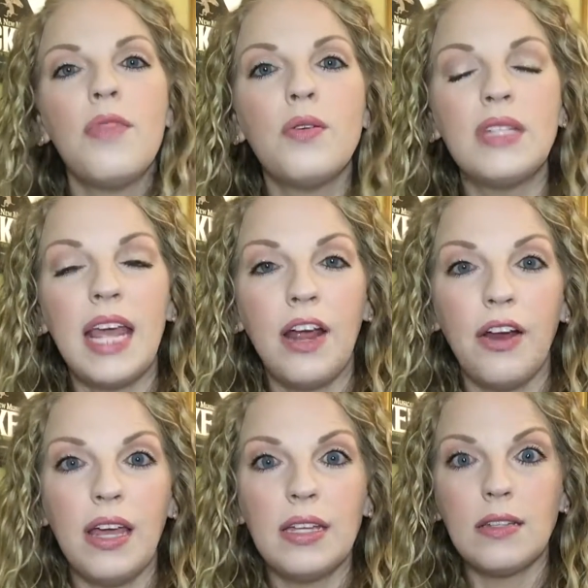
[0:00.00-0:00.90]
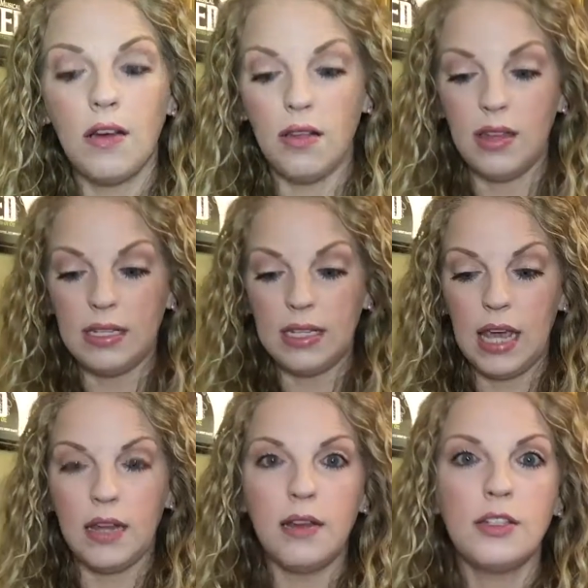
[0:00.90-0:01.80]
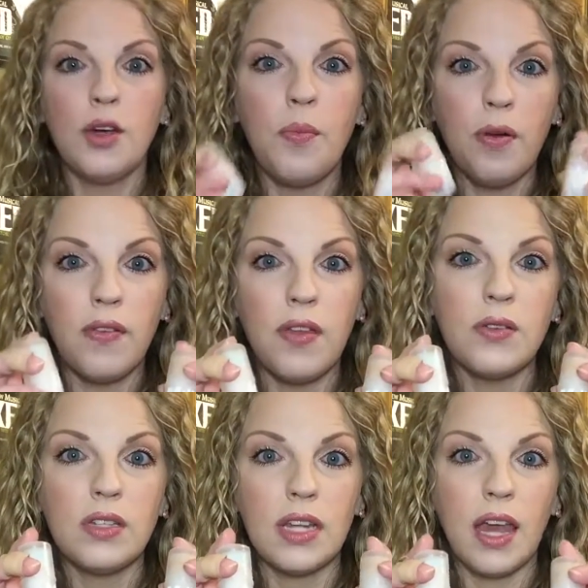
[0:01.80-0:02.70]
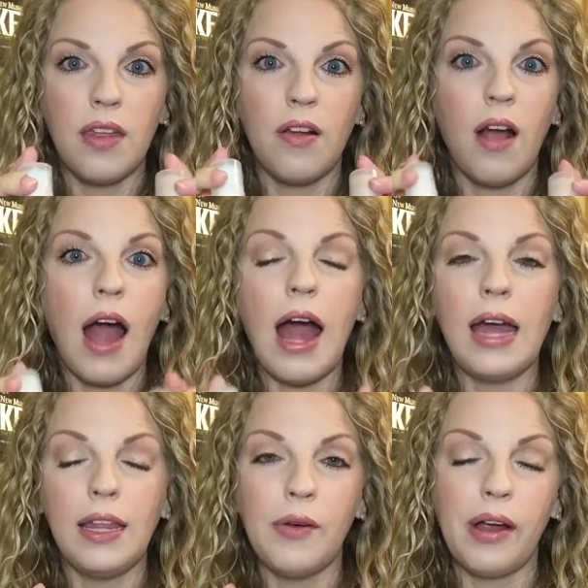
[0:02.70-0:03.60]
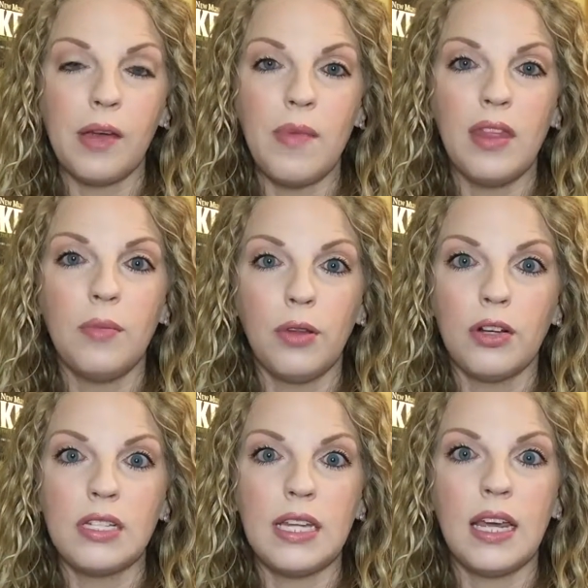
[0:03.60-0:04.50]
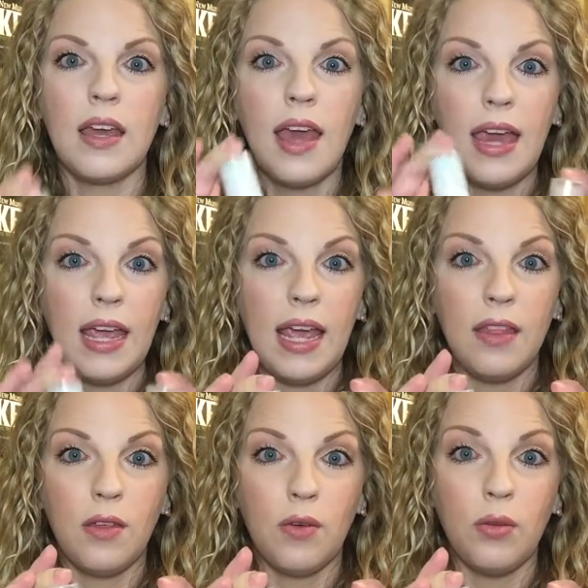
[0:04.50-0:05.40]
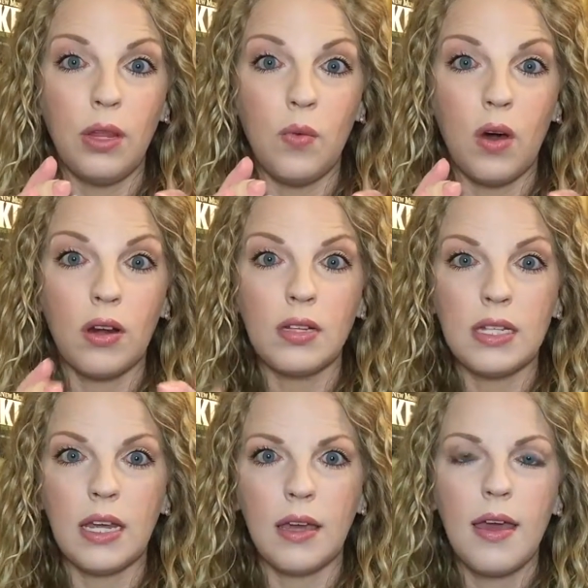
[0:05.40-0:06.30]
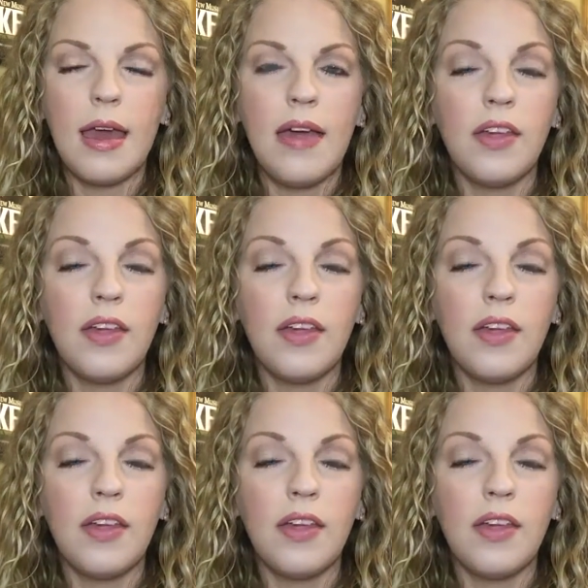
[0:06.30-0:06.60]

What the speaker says: those areas on the skin. So both of those together, highly recommend the Blur Stick and the Cooling Water Stick. I